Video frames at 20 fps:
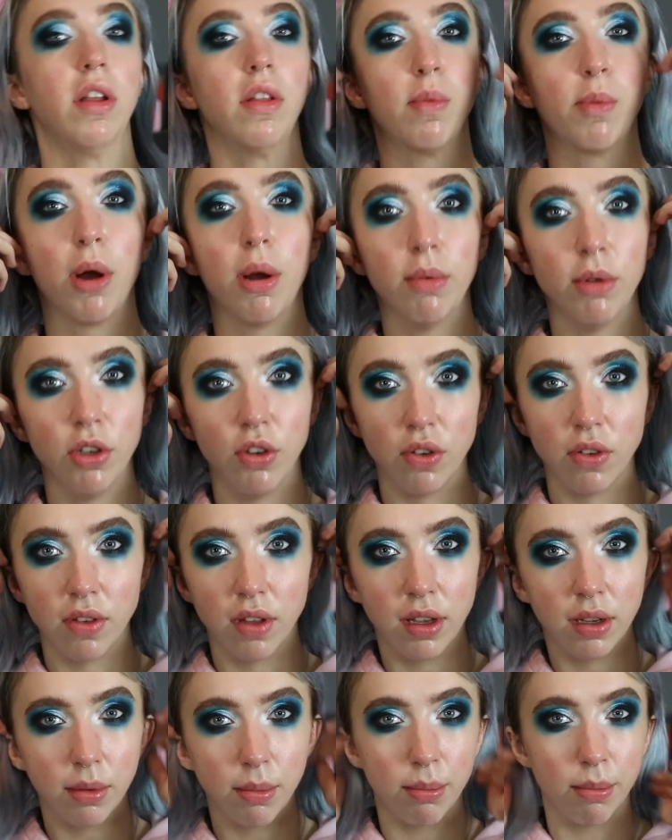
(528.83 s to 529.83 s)
It's probably just
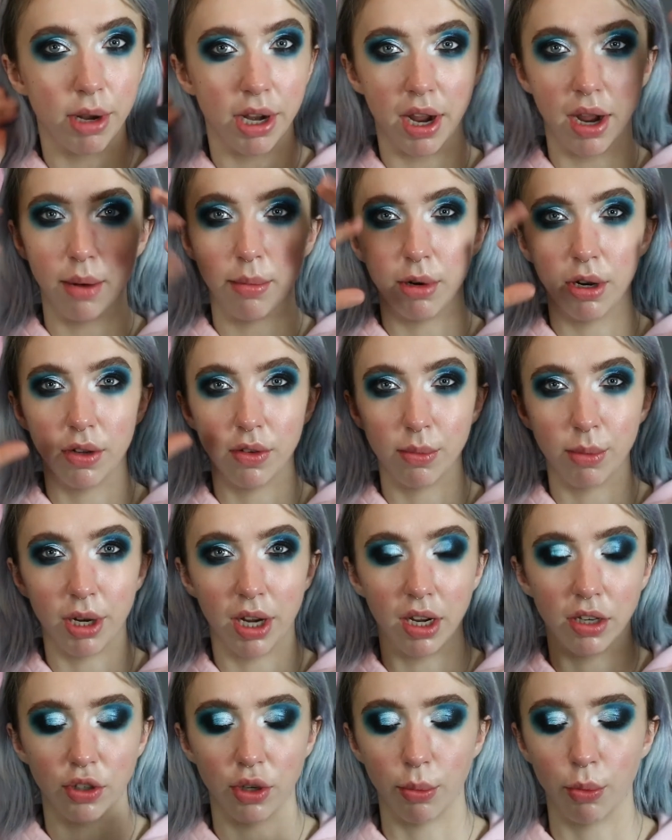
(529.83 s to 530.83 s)
like my eyebrows, my
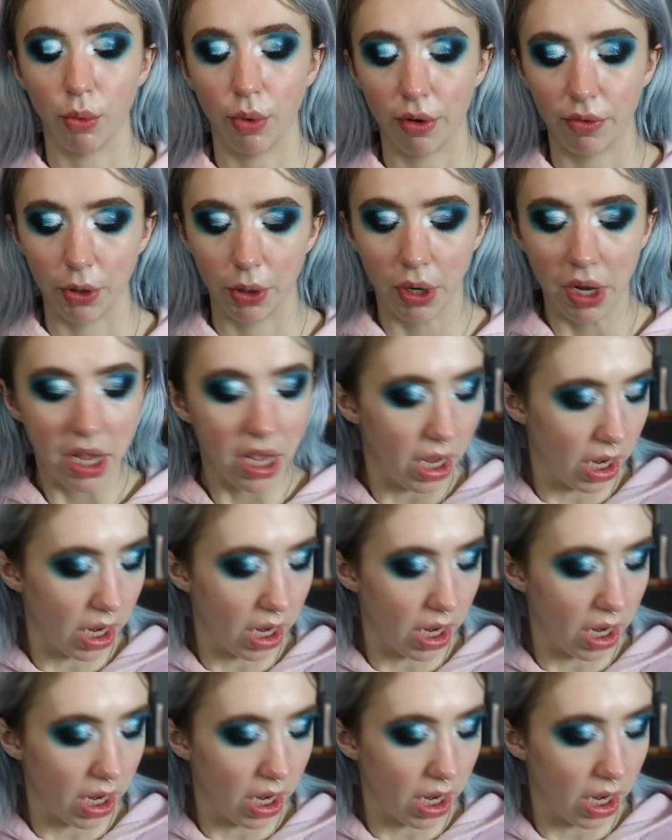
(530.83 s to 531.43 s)
eye shape, or whatever.